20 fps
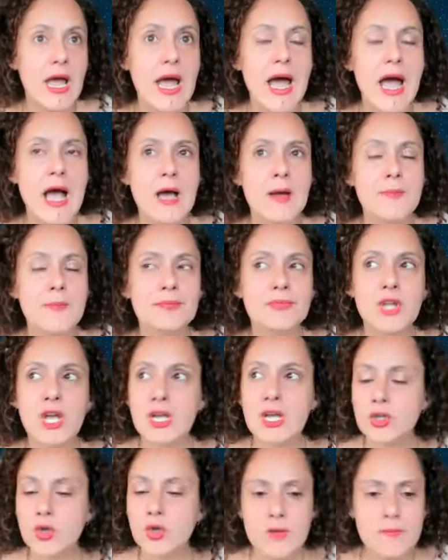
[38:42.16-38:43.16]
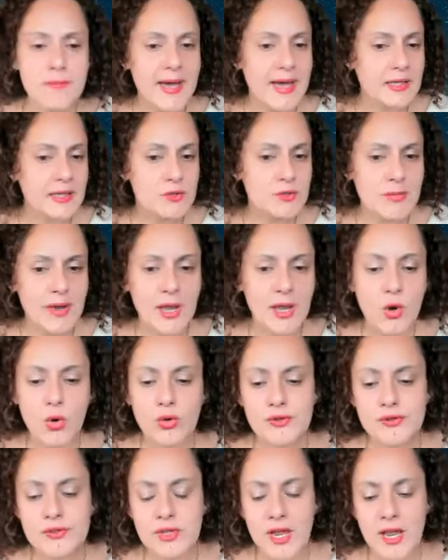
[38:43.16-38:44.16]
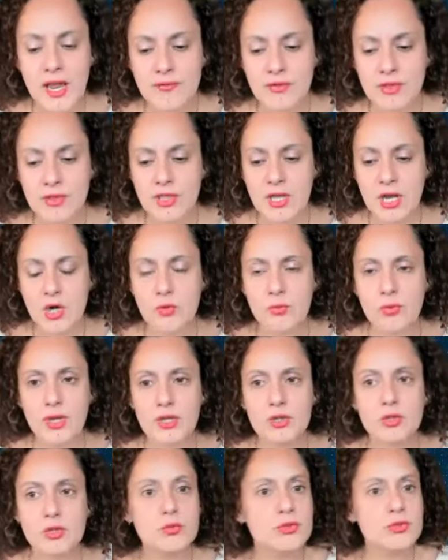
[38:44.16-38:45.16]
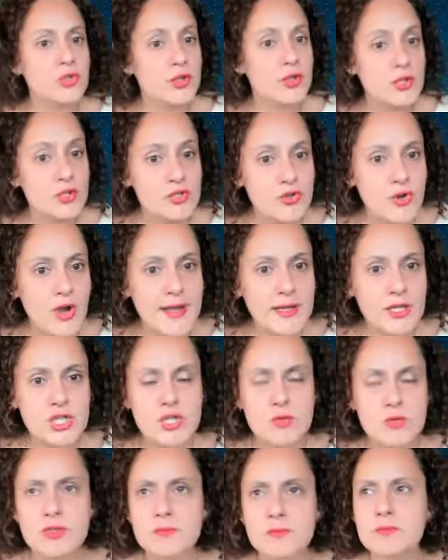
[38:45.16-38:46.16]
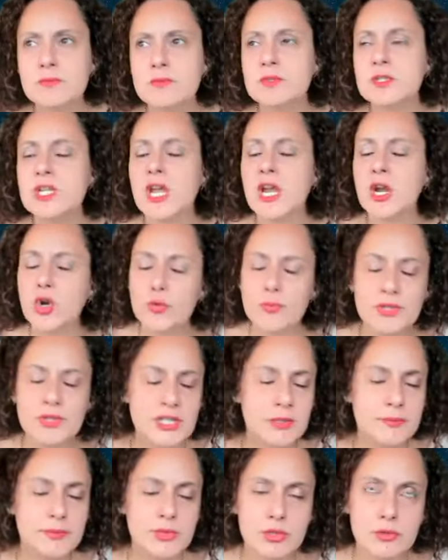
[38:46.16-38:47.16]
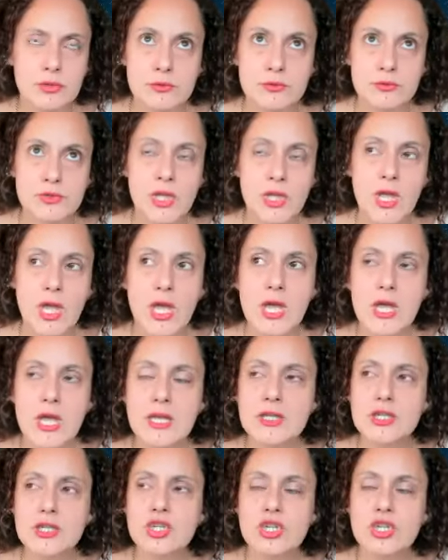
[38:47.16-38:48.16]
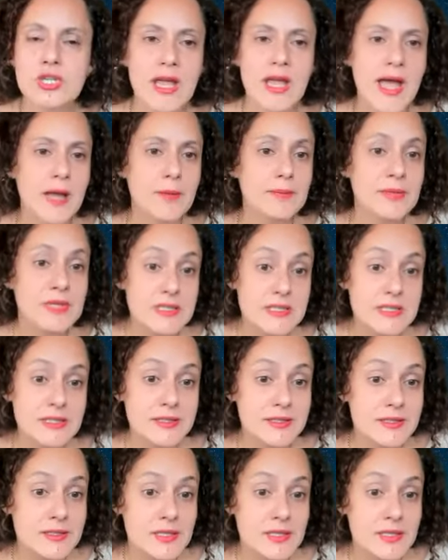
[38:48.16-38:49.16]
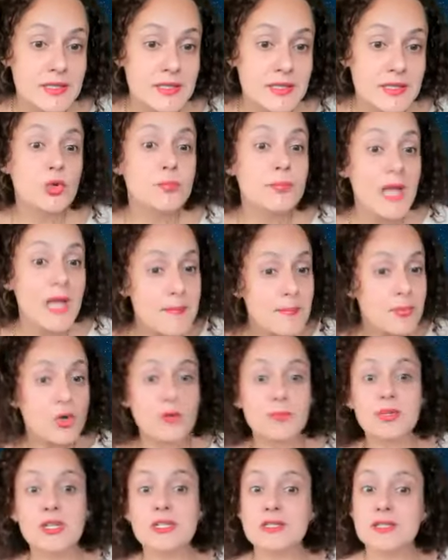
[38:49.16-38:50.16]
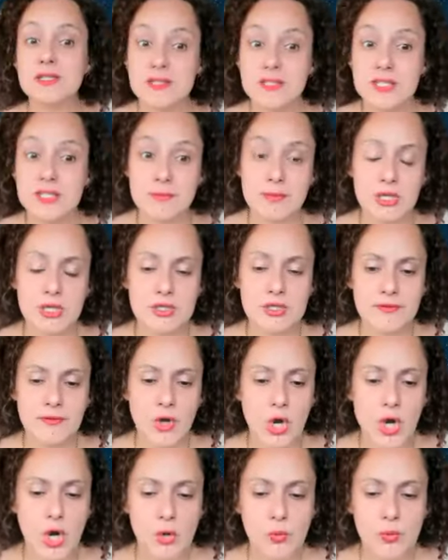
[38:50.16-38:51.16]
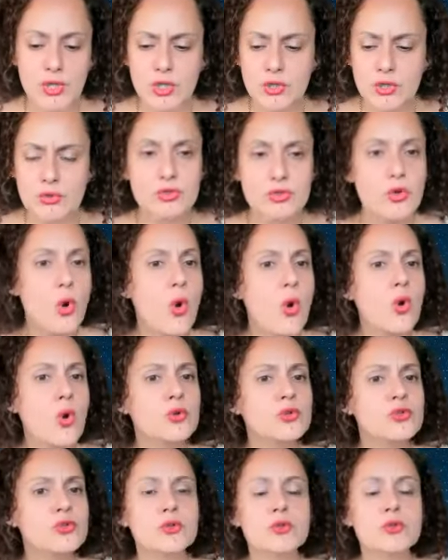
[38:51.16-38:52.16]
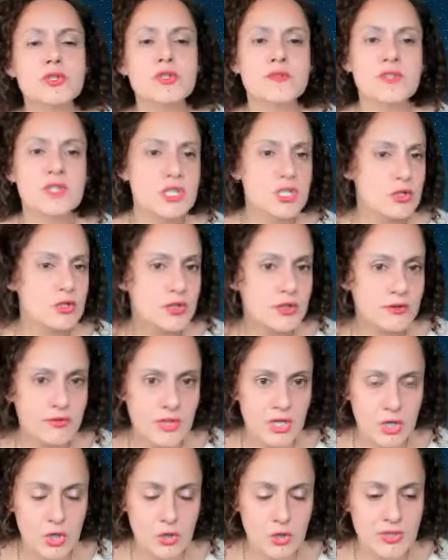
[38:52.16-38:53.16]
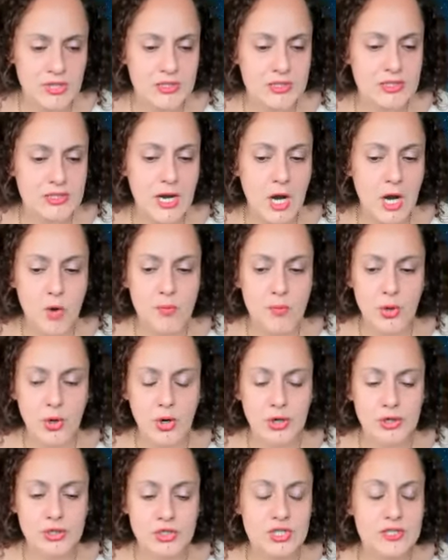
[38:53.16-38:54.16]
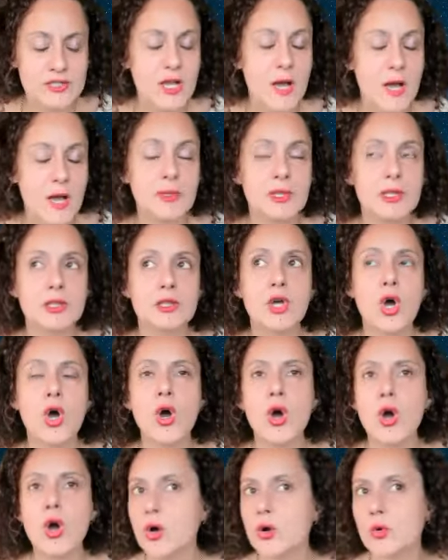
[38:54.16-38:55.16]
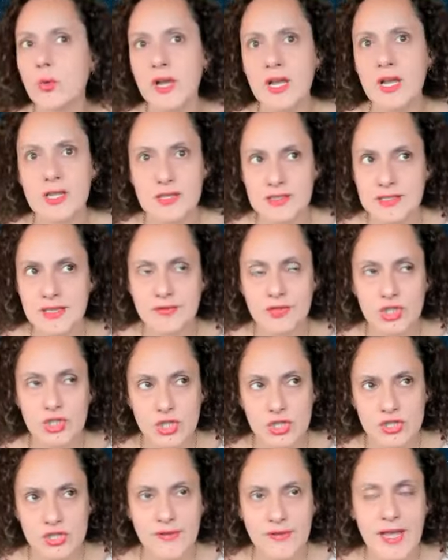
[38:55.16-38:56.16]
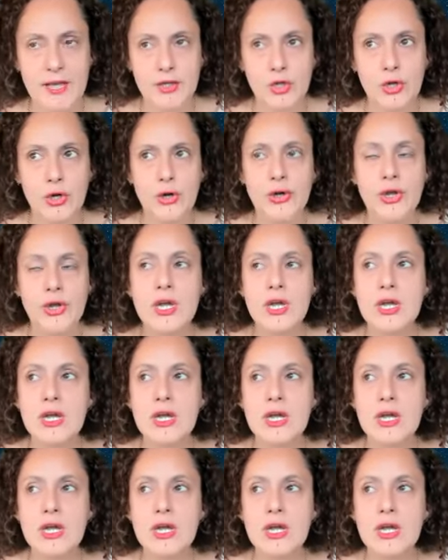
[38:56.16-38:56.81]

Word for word: Um, uh, going back to my horse, I have a thoroughbred who was on the track. She was terribly abused. She had mm-hmm. PTSD. I wrote a paper on PTSD because of her. We used all sorts of integrative therapies to help her, and she's come a long way in the seven years I've had her.